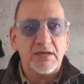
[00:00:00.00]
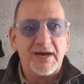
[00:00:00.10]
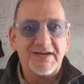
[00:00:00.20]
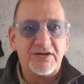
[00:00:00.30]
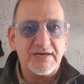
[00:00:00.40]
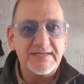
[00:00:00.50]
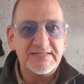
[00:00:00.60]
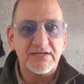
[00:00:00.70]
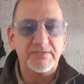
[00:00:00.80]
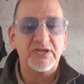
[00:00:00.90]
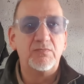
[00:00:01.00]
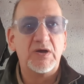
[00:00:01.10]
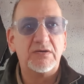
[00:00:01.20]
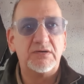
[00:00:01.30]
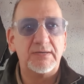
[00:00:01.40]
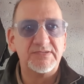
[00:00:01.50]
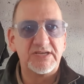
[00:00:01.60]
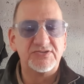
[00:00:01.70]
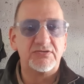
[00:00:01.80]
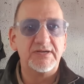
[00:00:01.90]
Hi guys, hope you're doing well. I'm so
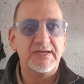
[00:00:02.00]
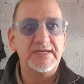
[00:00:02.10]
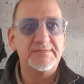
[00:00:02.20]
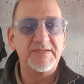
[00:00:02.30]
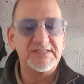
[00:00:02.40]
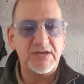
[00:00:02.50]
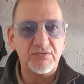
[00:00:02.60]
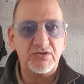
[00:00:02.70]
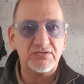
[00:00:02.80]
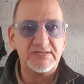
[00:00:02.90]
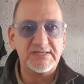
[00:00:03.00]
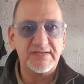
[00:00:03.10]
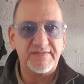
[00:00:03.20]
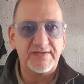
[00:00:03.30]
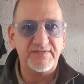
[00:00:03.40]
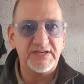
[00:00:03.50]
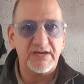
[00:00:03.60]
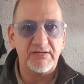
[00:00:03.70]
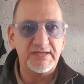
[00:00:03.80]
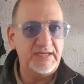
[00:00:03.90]
sorry, it's been so long since I've done a
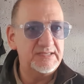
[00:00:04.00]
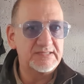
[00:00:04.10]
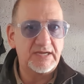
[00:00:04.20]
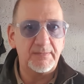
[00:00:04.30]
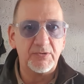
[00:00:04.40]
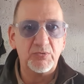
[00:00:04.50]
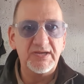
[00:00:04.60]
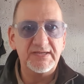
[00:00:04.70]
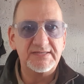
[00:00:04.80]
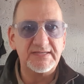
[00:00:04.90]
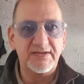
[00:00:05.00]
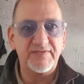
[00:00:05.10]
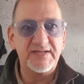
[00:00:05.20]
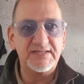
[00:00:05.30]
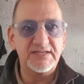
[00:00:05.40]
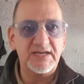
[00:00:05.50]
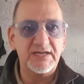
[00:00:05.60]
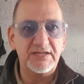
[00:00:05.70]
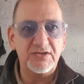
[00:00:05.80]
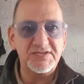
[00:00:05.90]
video. I think it's a couple of weeks, and I've had
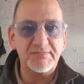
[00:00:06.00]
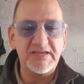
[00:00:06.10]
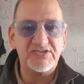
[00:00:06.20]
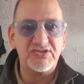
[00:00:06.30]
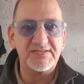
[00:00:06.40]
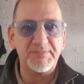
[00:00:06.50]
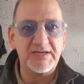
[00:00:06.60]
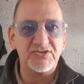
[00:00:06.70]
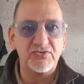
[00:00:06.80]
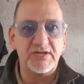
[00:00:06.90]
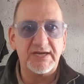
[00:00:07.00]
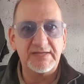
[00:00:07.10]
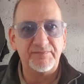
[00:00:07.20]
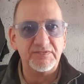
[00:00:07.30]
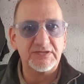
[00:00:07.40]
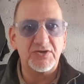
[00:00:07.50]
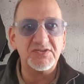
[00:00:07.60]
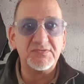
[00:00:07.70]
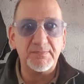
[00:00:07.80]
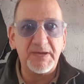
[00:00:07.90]
lots of messages making sure that I hadn't gone
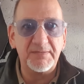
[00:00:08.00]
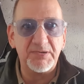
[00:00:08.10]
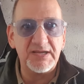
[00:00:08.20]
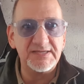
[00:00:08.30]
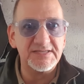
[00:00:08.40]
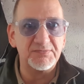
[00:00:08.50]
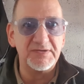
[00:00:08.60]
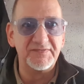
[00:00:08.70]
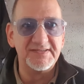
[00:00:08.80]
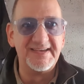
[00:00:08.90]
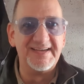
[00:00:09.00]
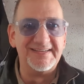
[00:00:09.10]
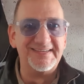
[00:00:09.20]
to a better place, as one of you said.